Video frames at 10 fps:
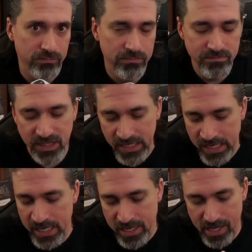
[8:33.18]
But
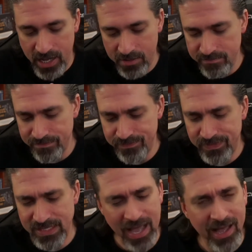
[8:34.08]

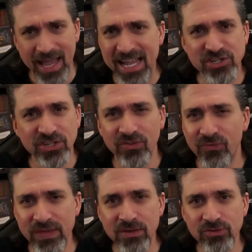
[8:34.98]
yeah, it just
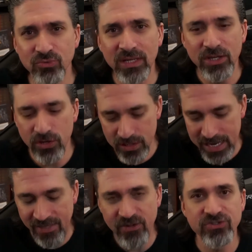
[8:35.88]
feels really good,
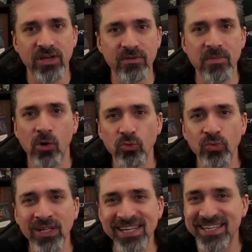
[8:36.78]
and there's a
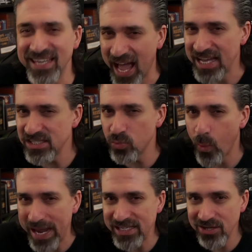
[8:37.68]
really nice
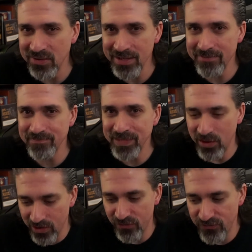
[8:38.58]
weight to it. You know,
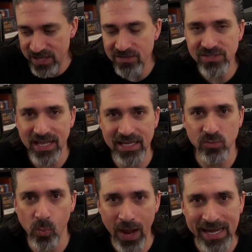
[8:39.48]
it feels like it's
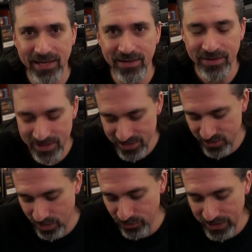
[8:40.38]
weighted. So
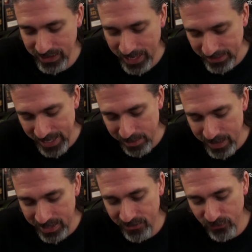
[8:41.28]
I really like that
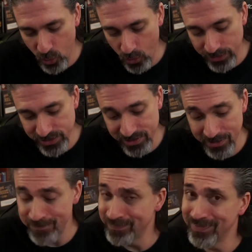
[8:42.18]
about it. And of course,
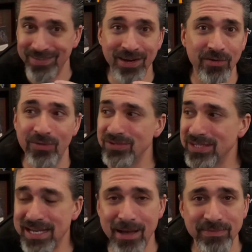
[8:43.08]
you know, those
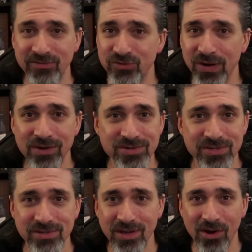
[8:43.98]
adaptive
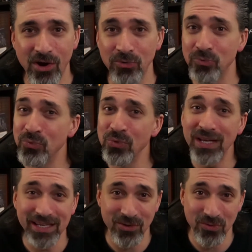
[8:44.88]
triggers are
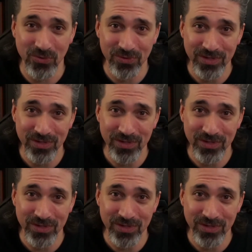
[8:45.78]
really cool.